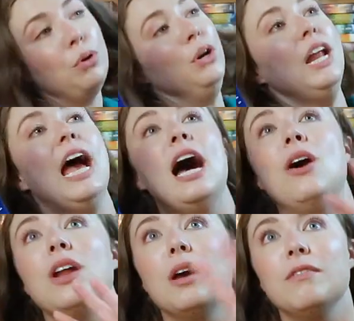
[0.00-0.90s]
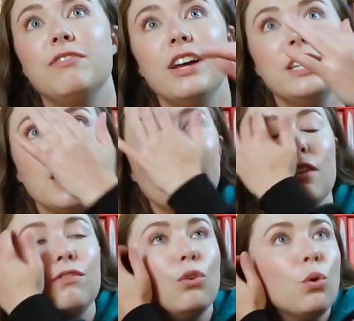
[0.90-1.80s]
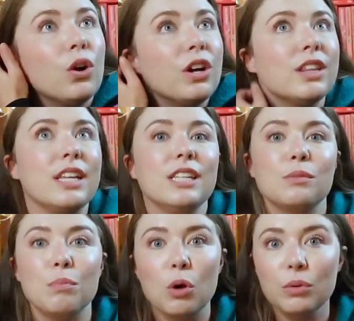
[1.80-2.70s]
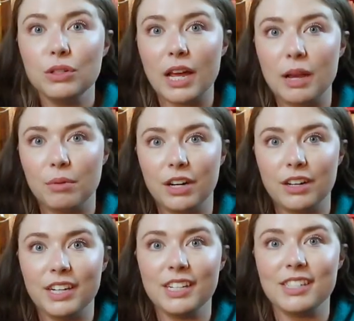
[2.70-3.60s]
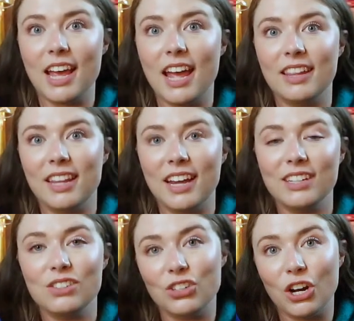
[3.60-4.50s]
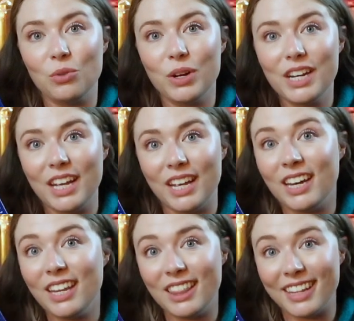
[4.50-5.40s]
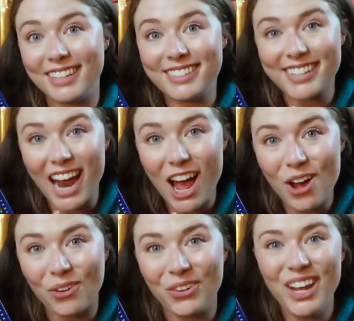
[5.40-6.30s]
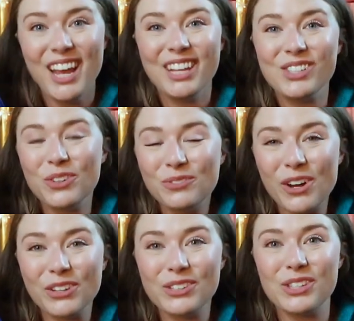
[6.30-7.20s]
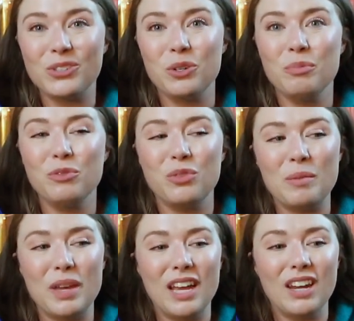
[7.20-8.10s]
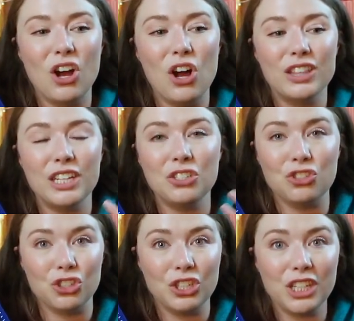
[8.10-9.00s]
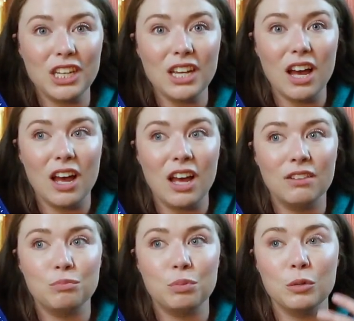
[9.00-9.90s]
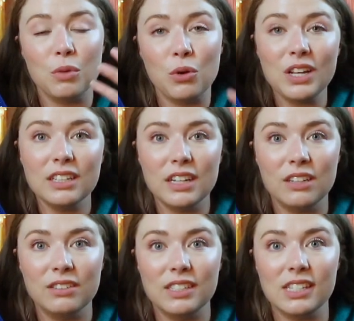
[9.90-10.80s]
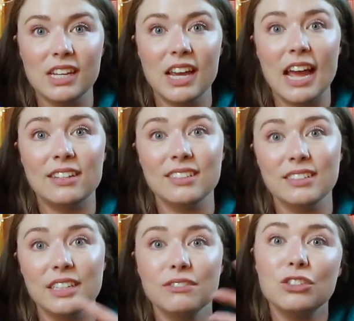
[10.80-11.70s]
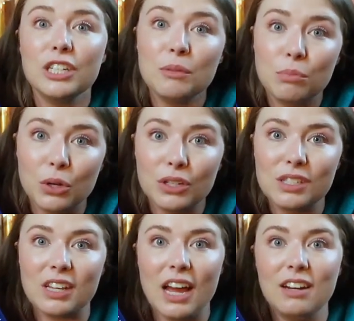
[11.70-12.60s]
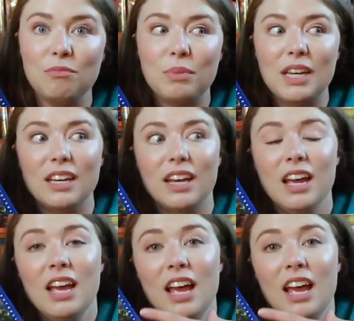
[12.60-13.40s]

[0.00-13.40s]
put out funding for these mobile libraries, and they start one in this town. So it follows this group of women on their journey of promoting literacy and delivering books, kind of being